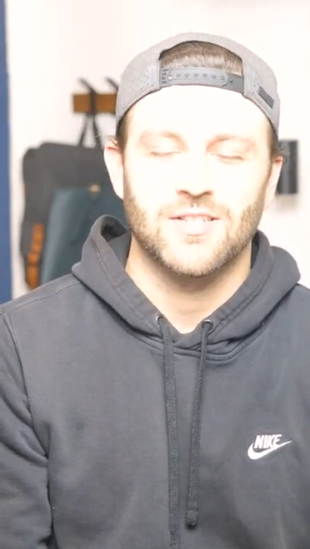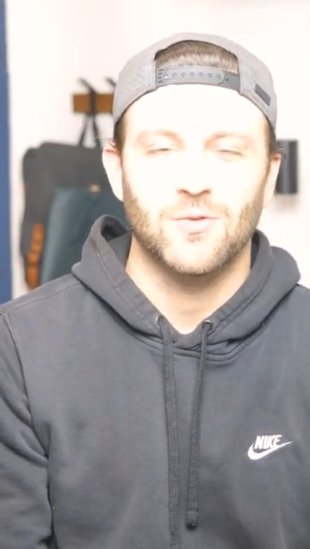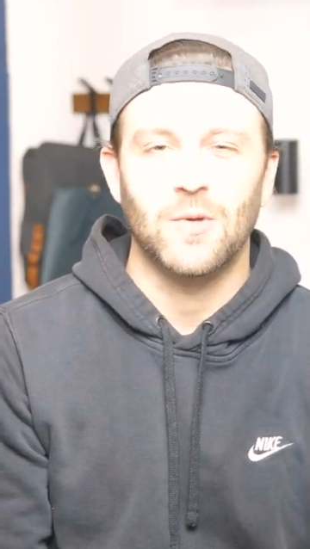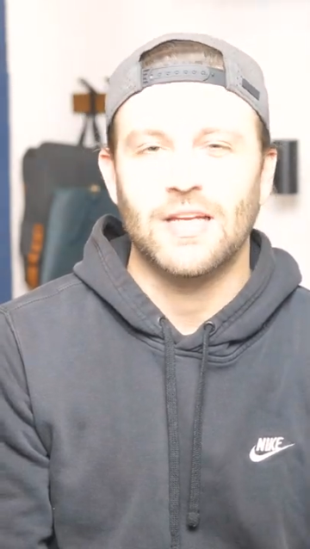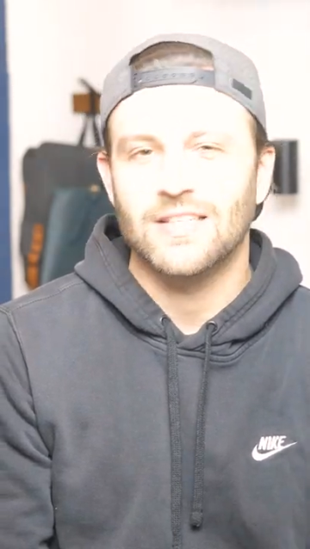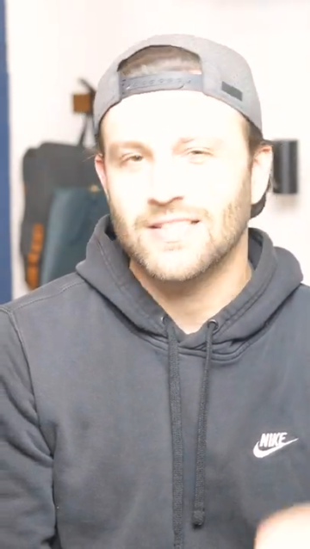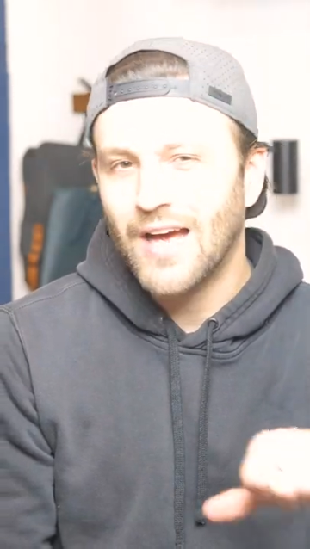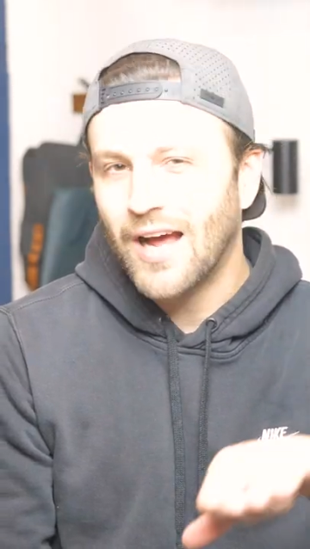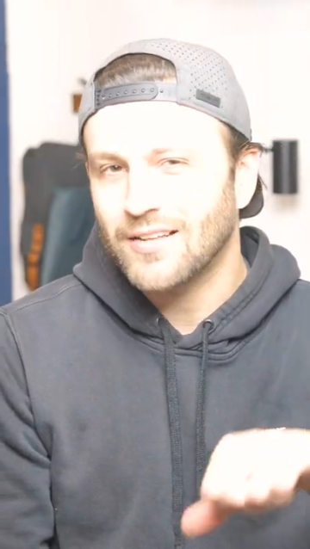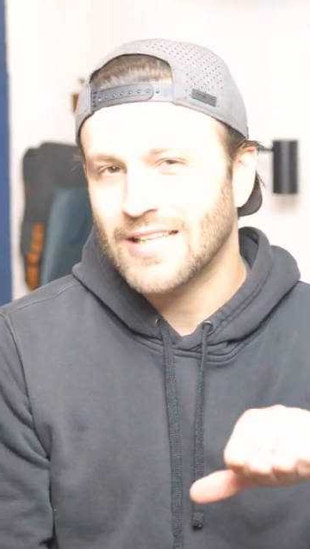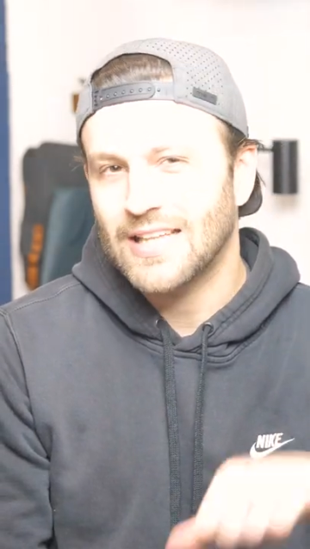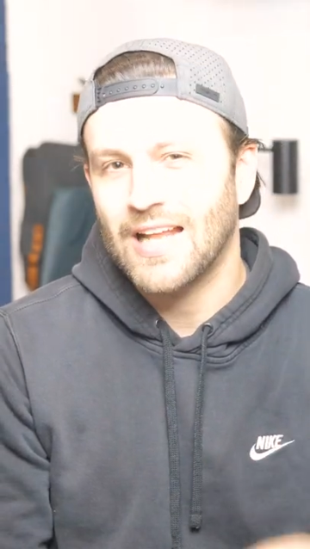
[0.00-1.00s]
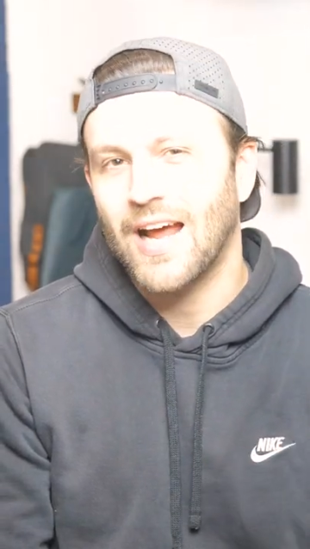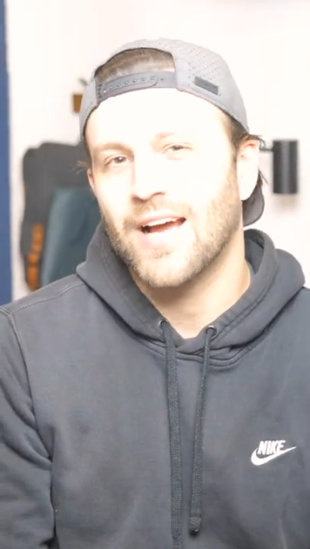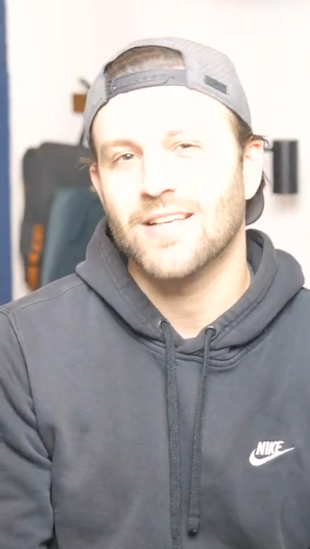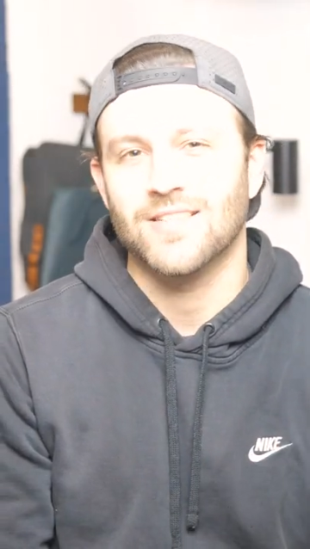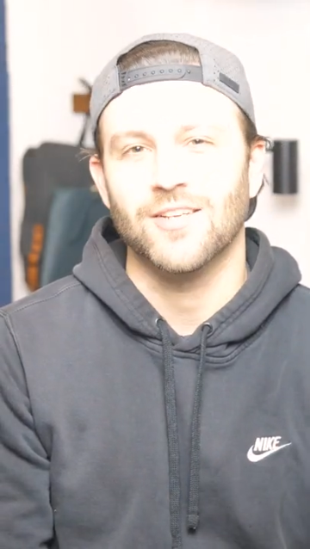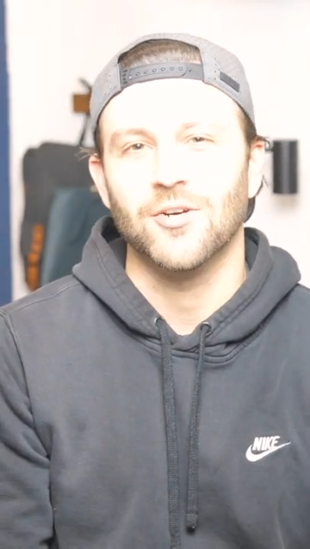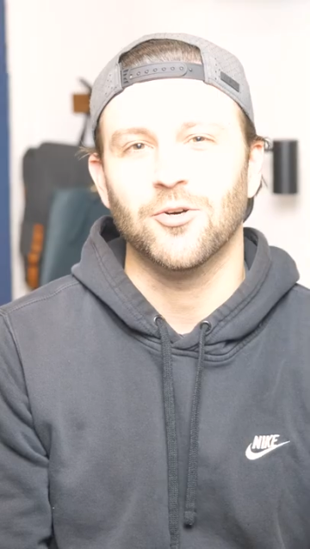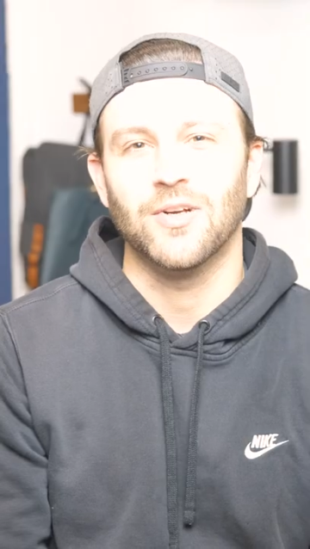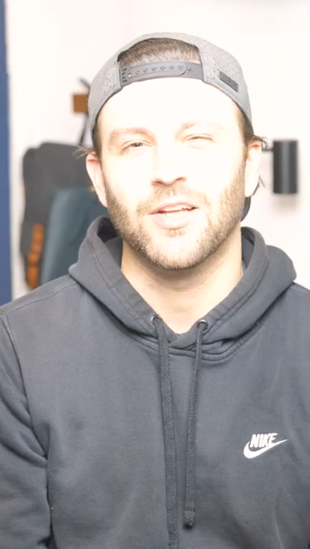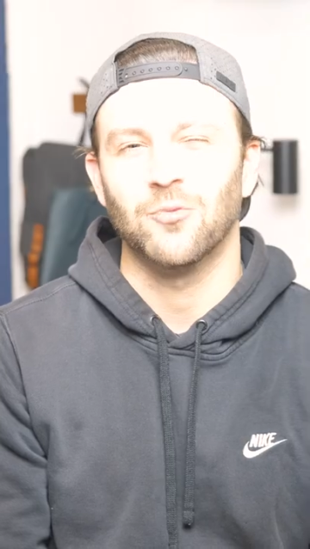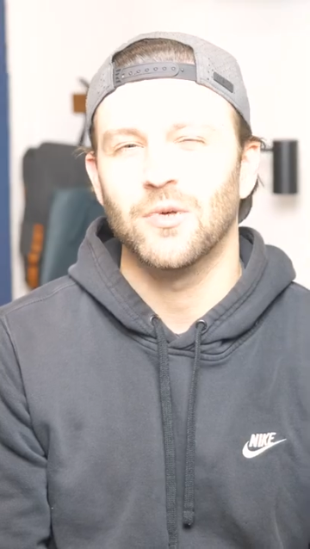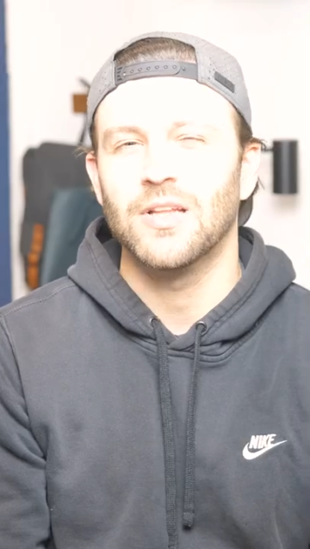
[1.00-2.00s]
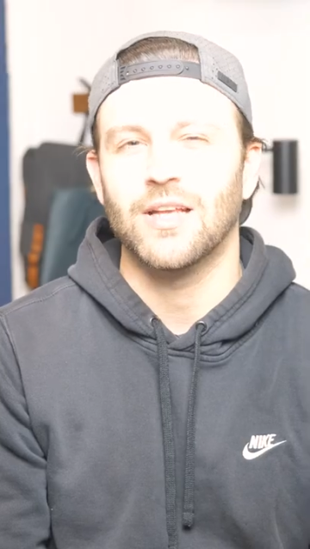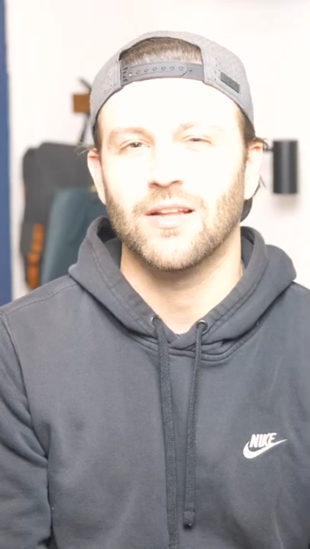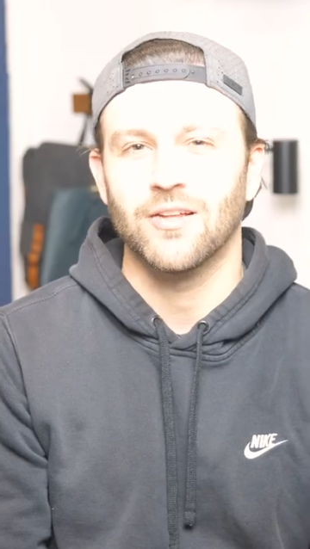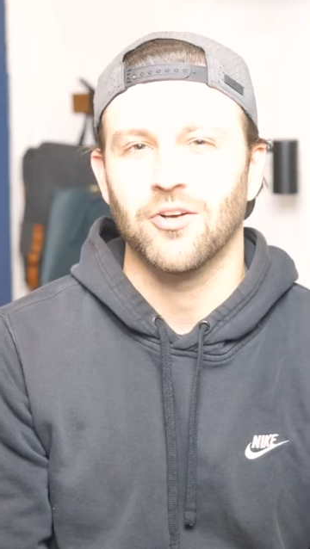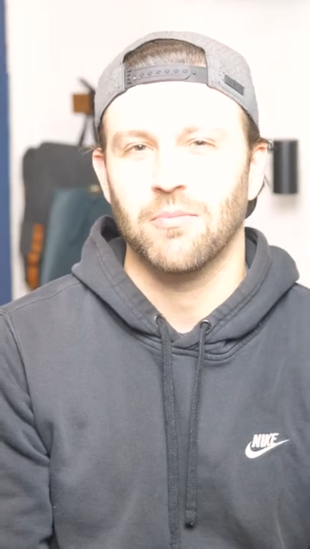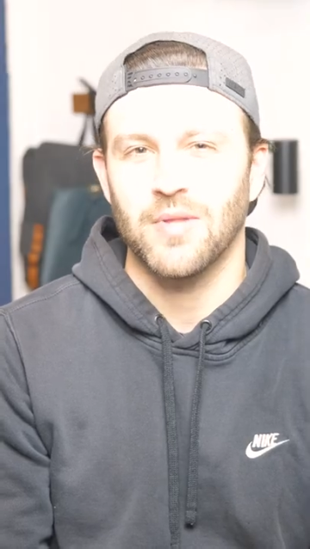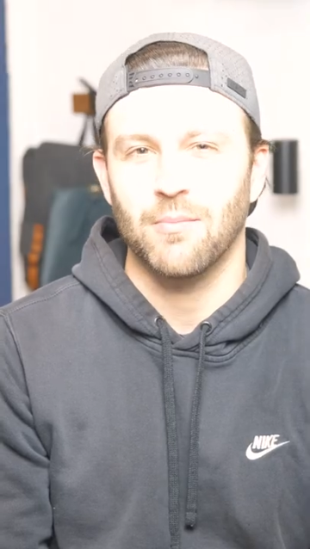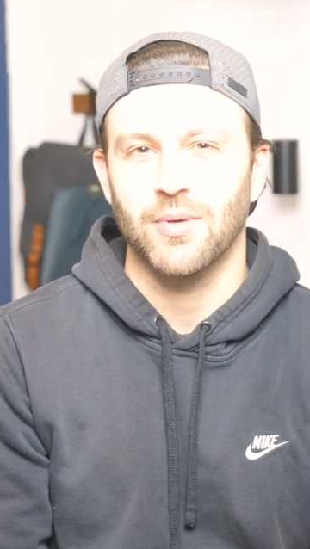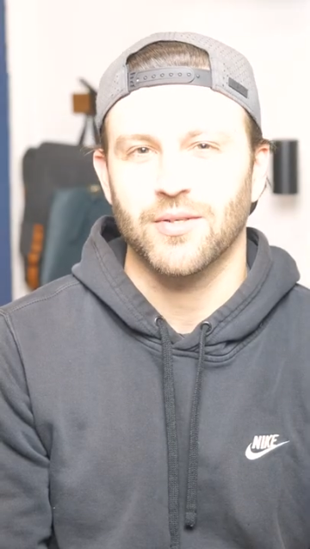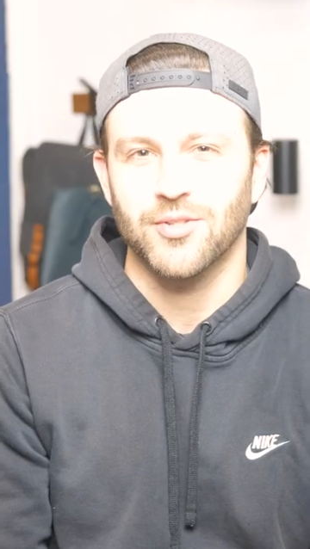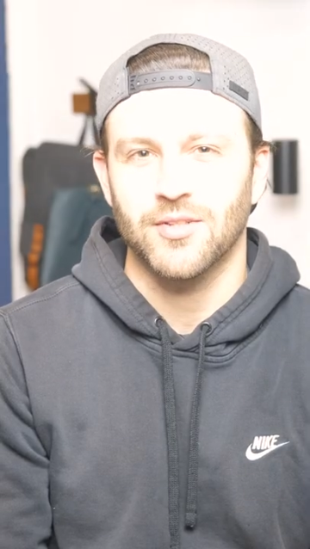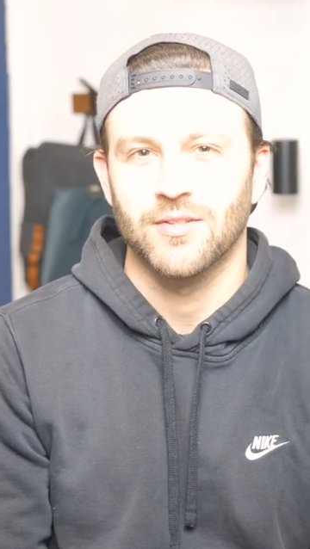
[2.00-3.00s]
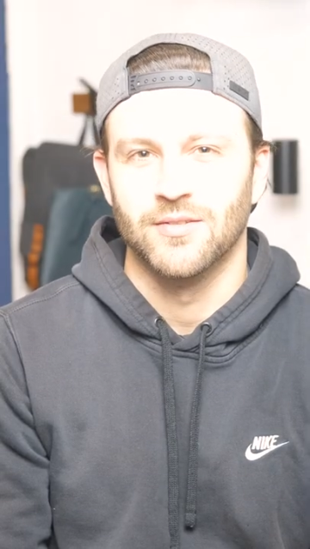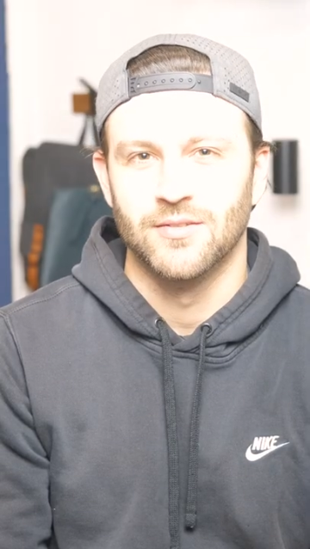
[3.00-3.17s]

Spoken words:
so we can dial down that ISO and really clear up that picture.